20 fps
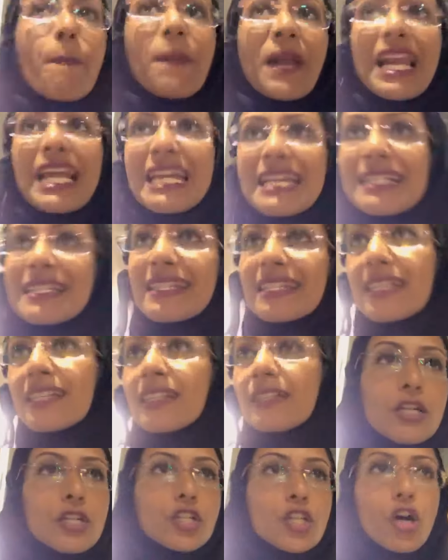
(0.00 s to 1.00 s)
Please,
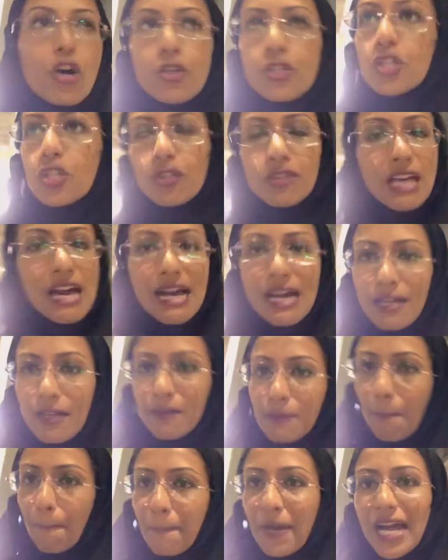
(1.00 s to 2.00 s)
don't do that.
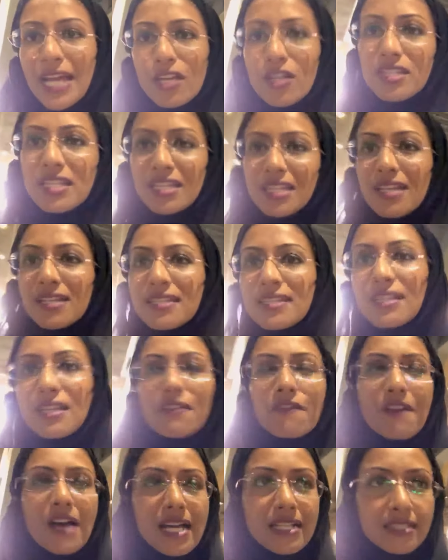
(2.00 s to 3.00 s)
Buy your tickets in
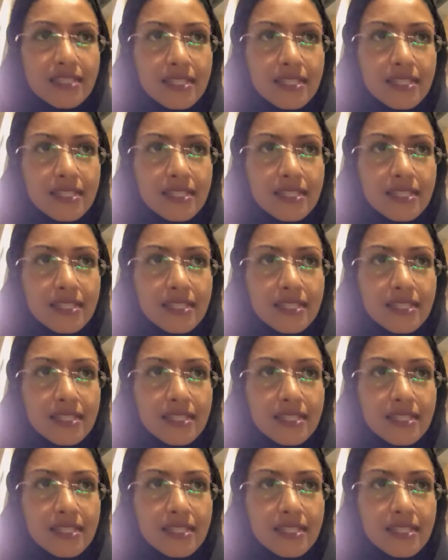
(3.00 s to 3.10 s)
advance.